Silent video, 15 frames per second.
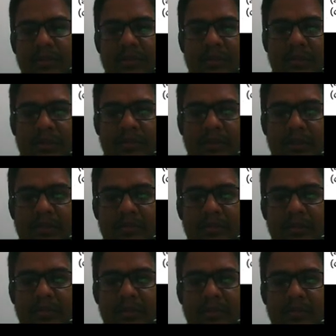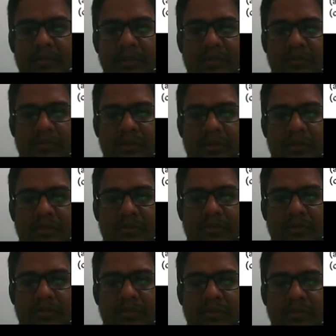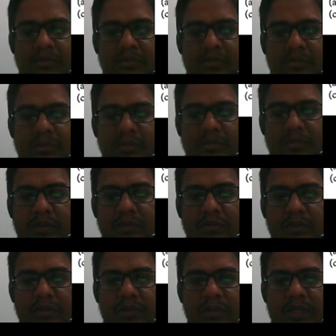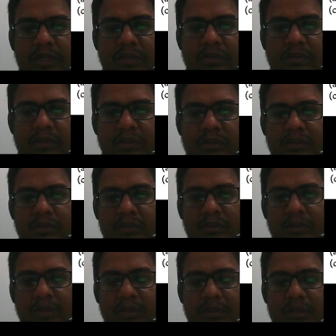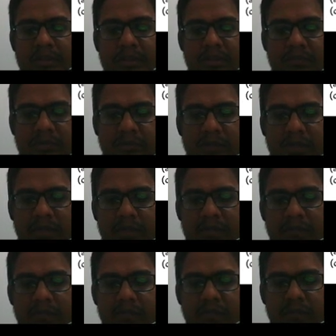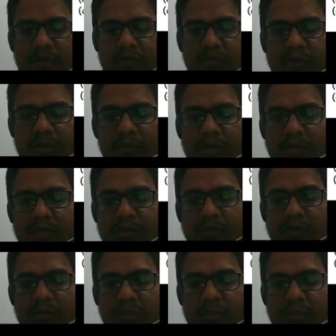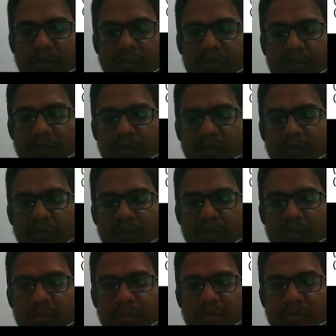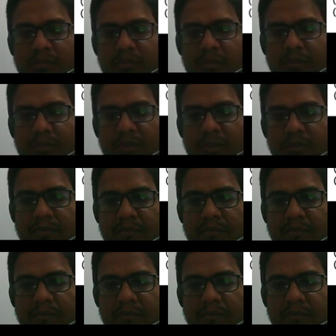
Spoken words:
Now x square plus y square, x plus y square will cancel. Then we will have 1 minus 2x, that is equal to 4 plus 4y.